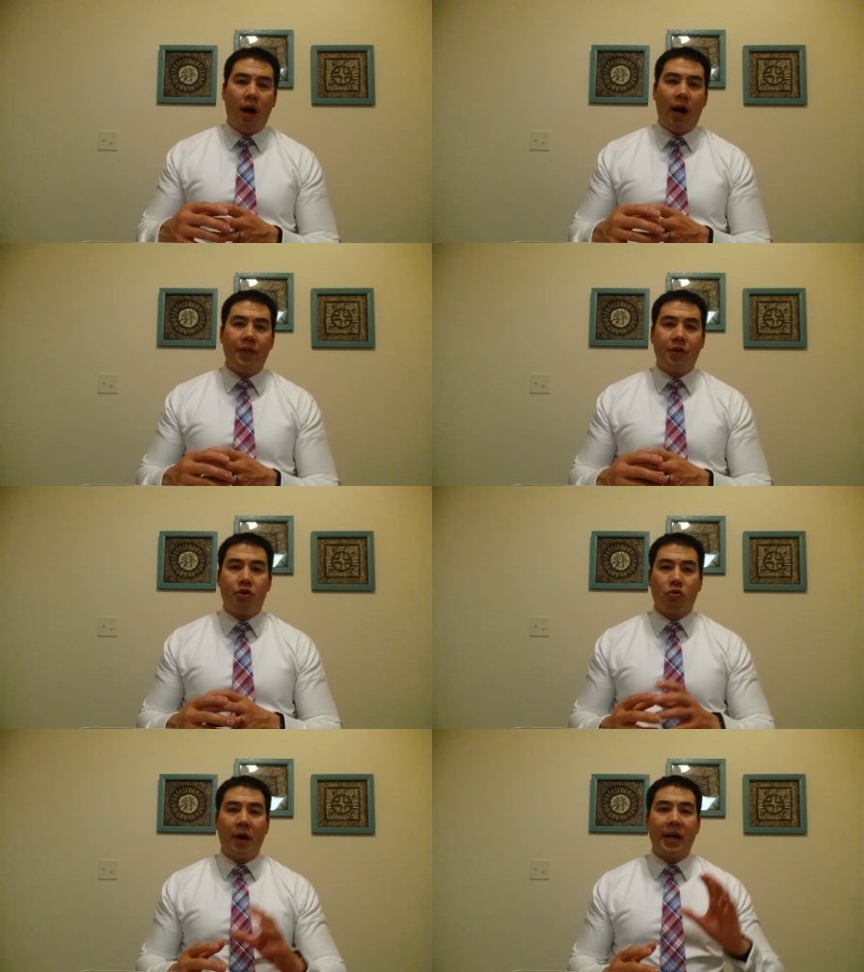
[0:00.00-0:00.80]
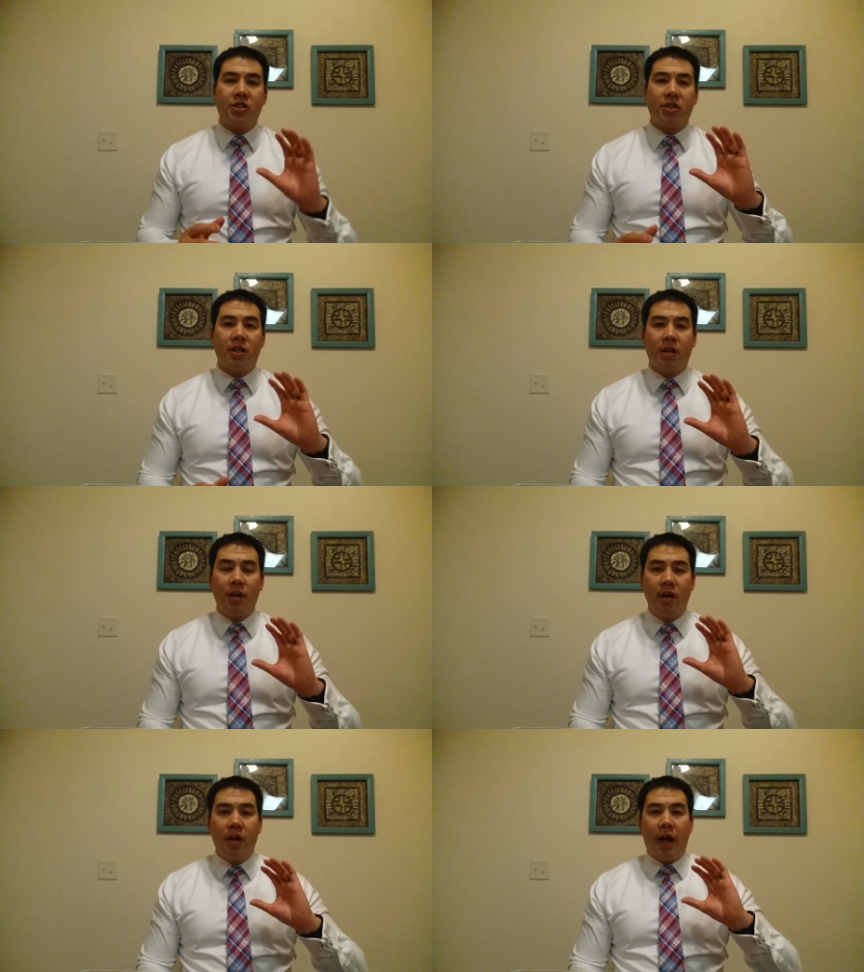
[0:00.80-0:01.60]
on the
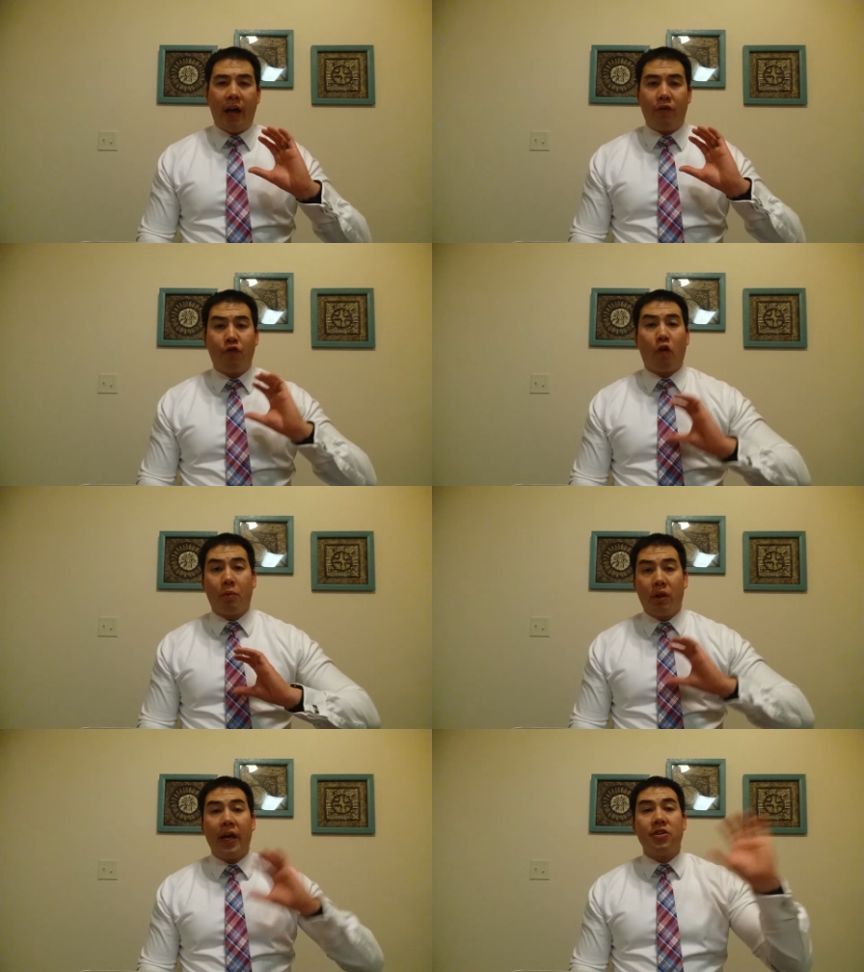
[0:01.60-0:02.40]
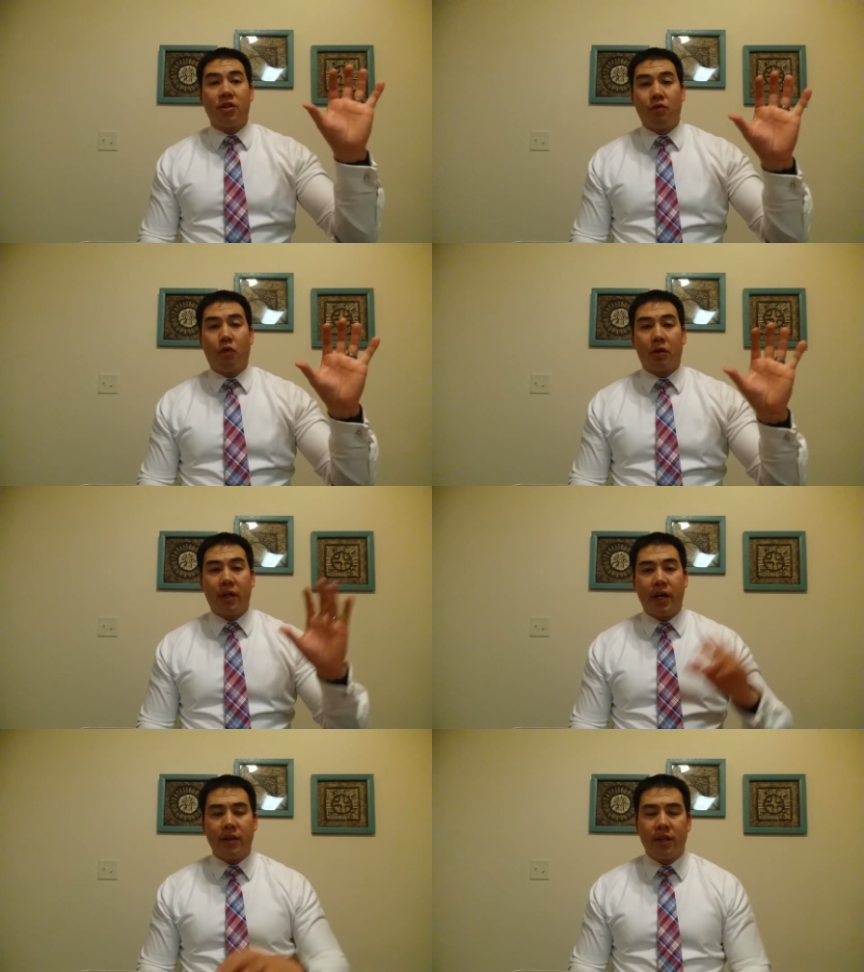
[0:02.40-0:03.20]
direction and formulation of where
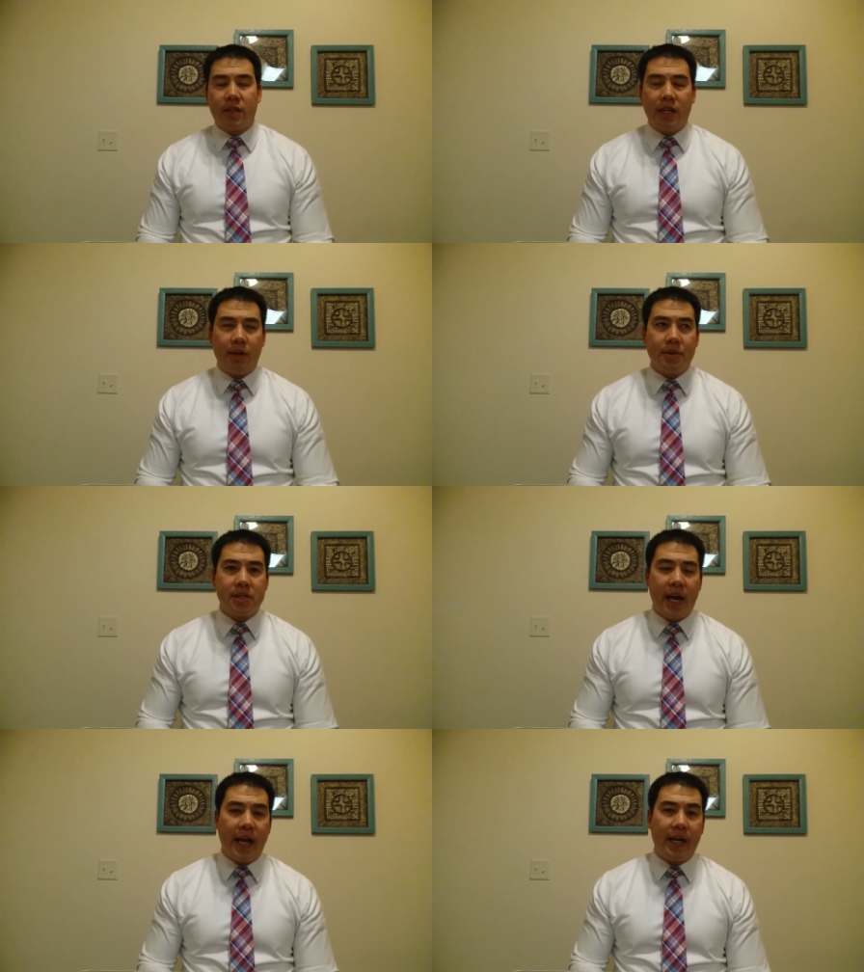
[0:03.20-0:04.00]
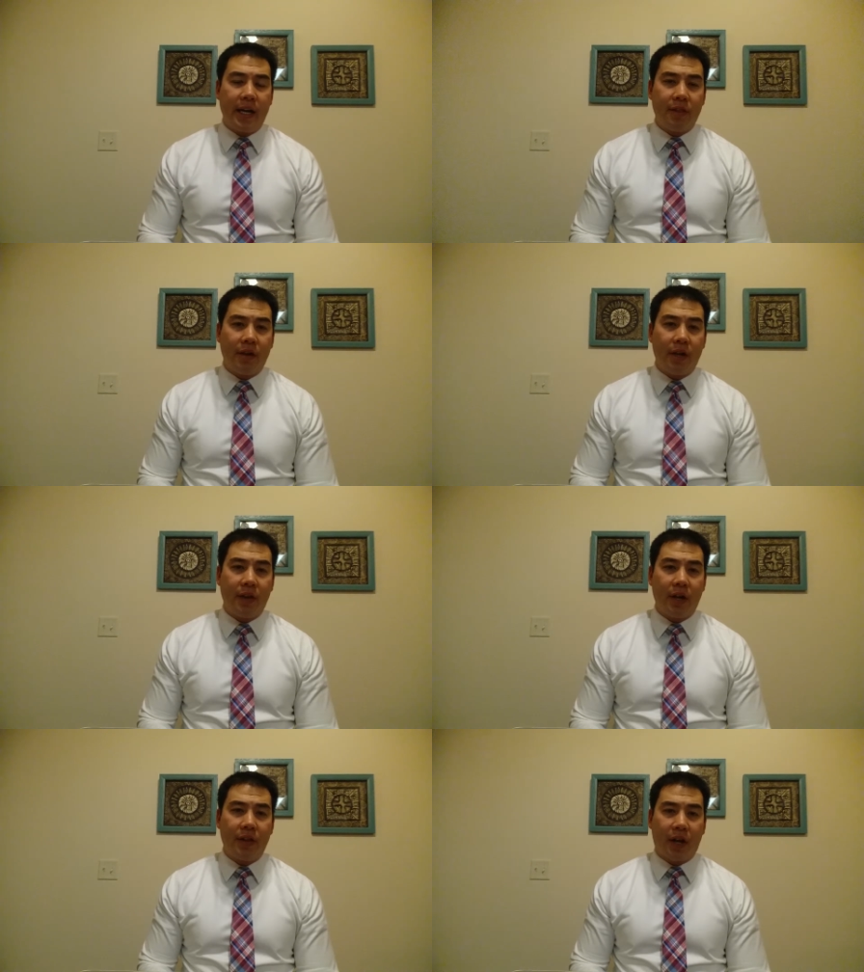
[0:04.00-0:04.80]
the, the team is headed and the, and
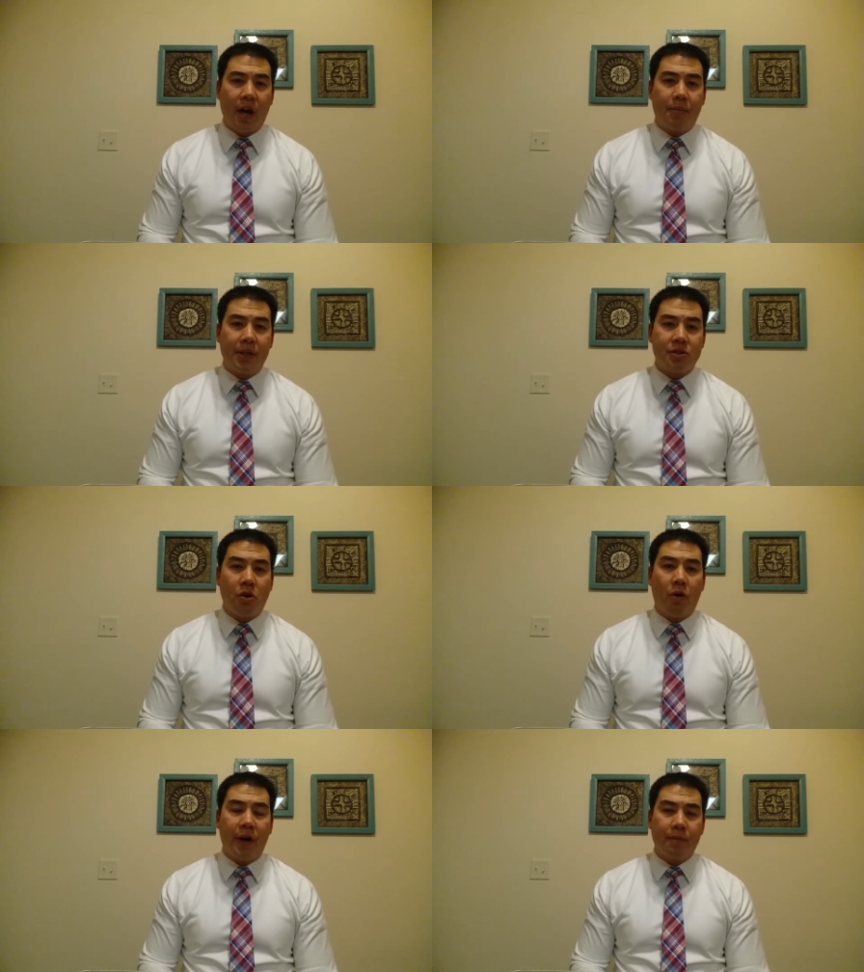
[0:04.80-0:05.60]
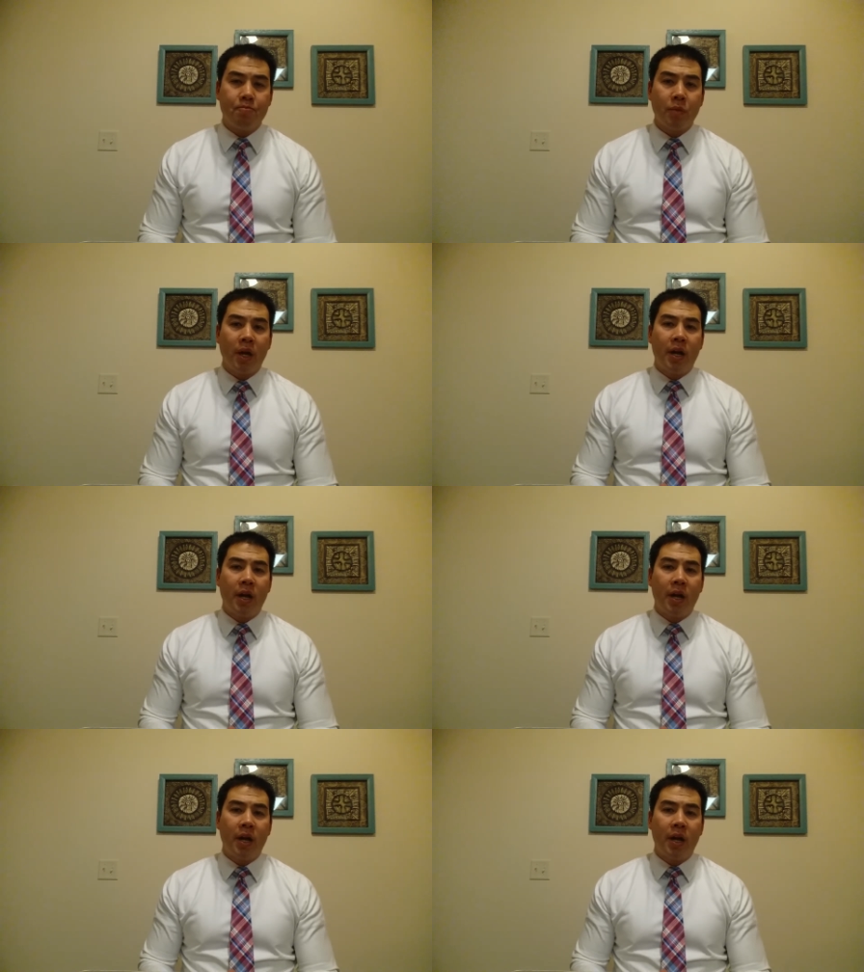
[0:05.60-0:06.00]
the, and the company's going.